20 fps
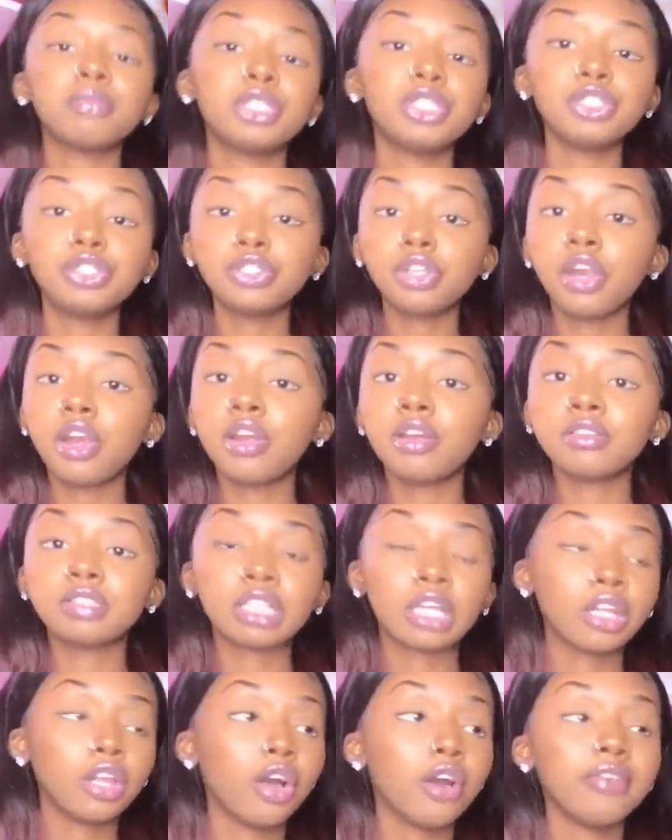She
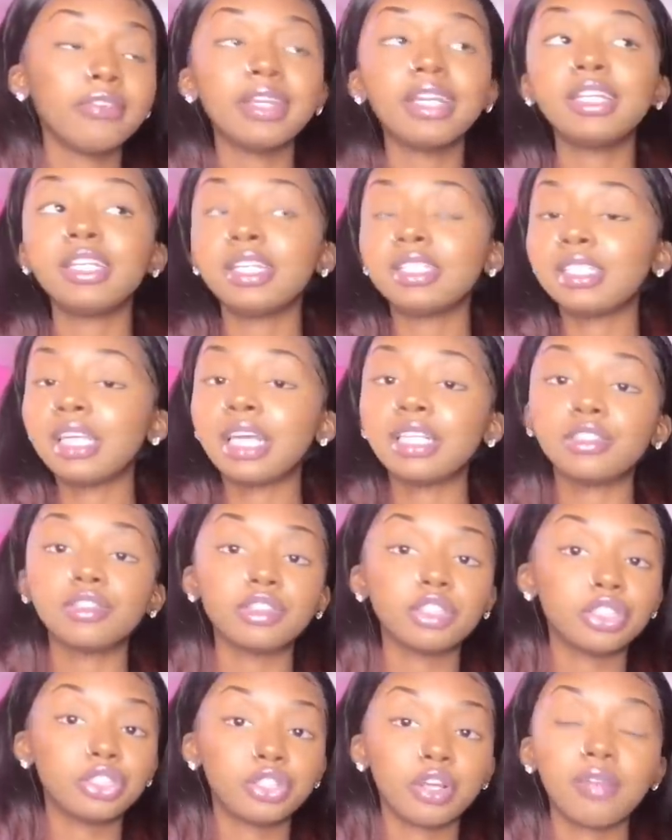serves clothing,
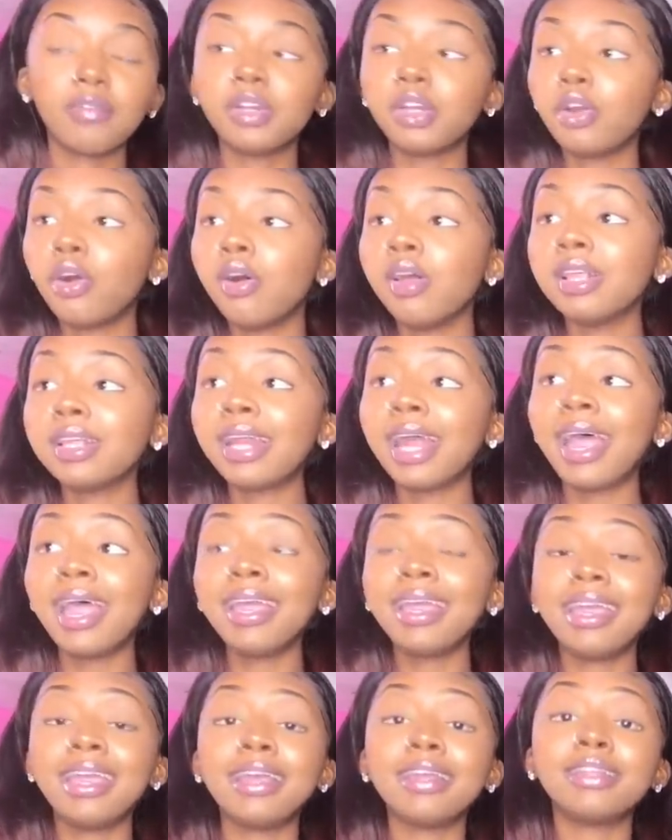accessory, jewelry, all of
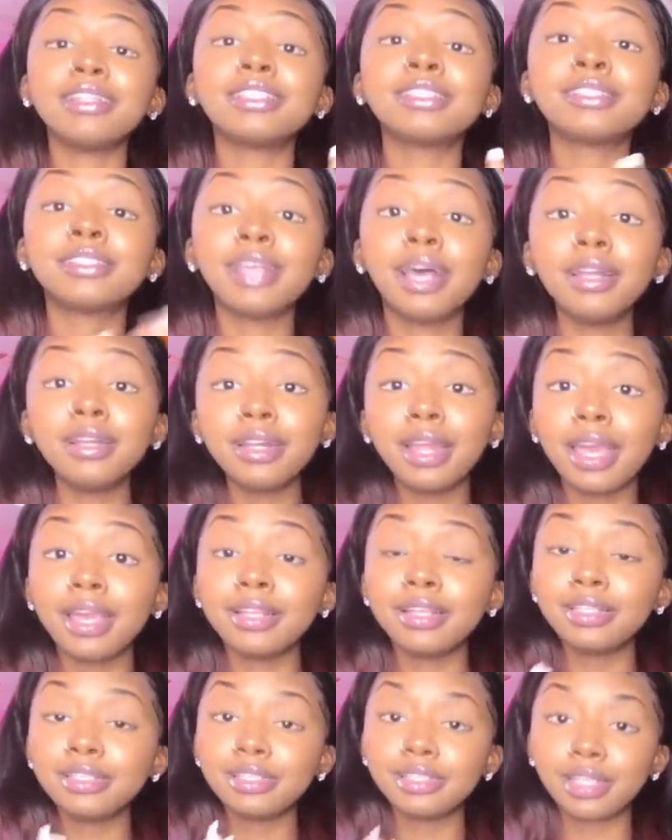that. And
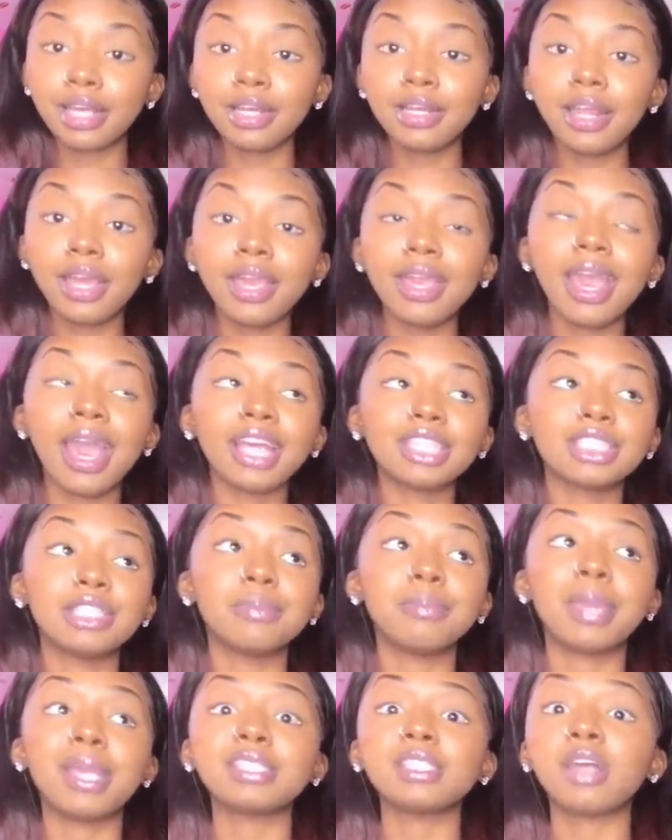this Sunday
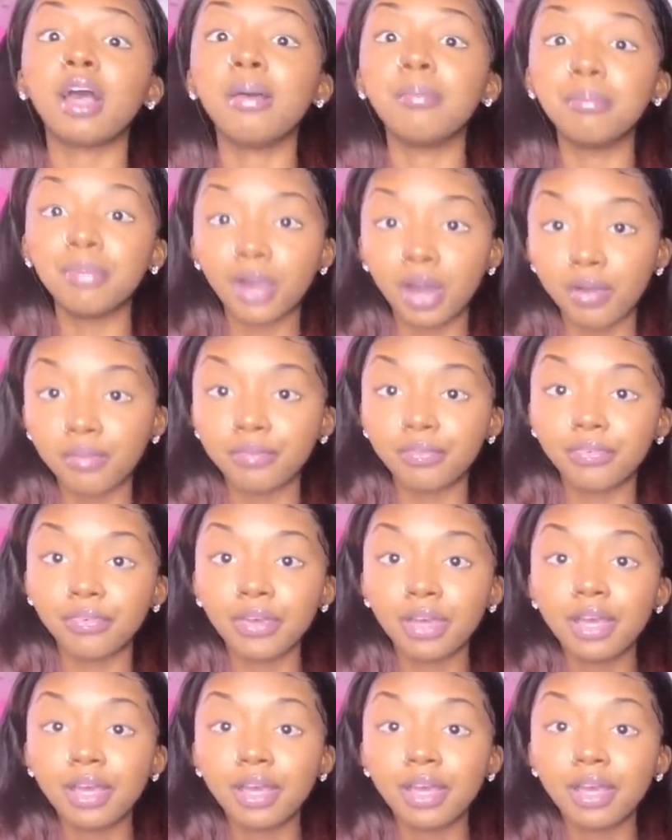actually makes a month.